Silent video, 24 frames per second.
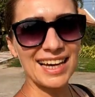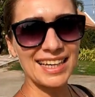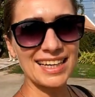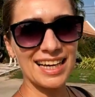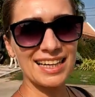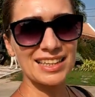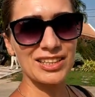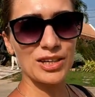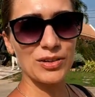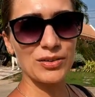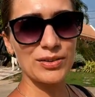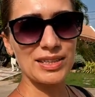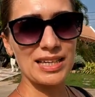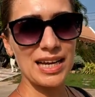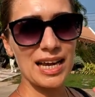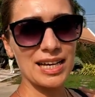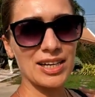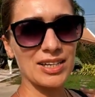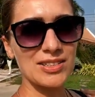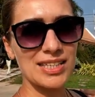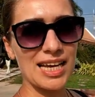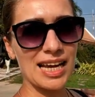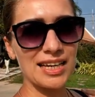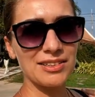I can't go in
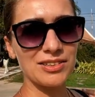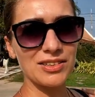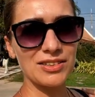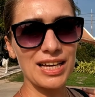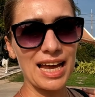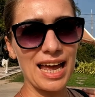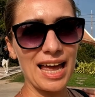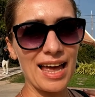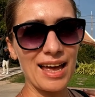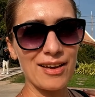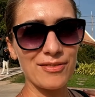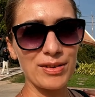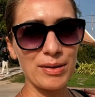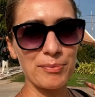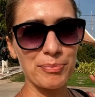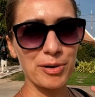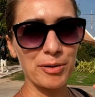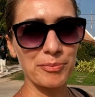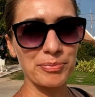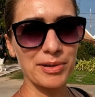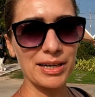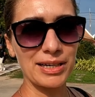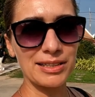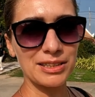there because I don't have
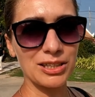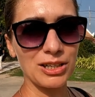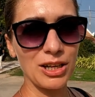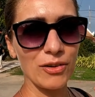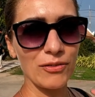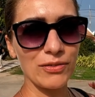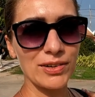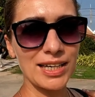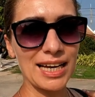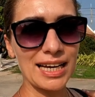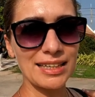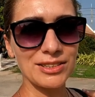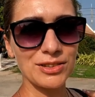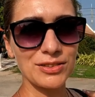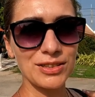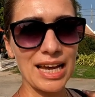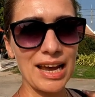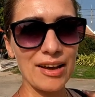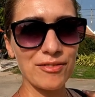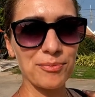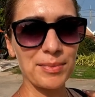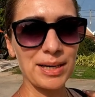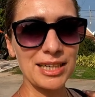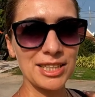appropriate clothing, I don't
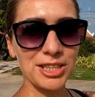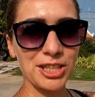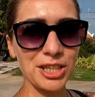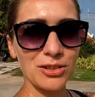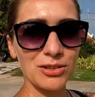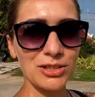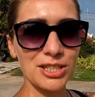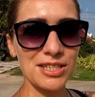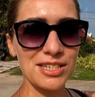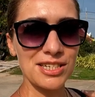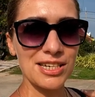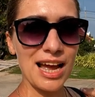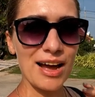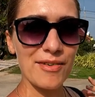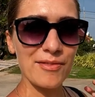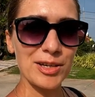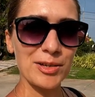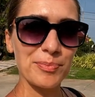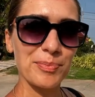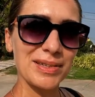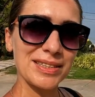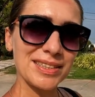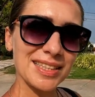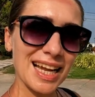have my shoulders
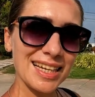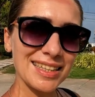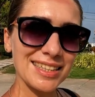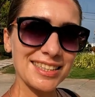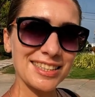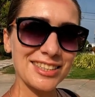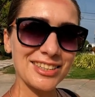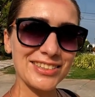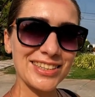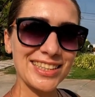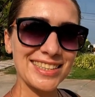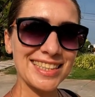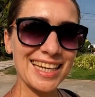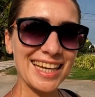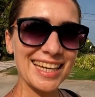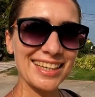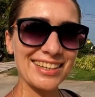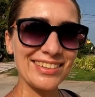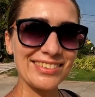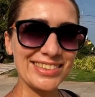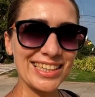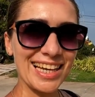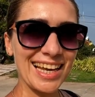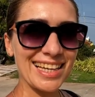covered, but Danny's gonna
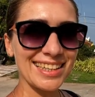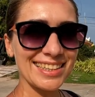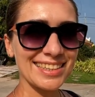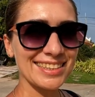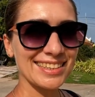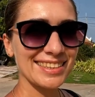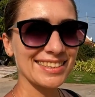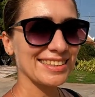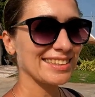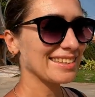take you there.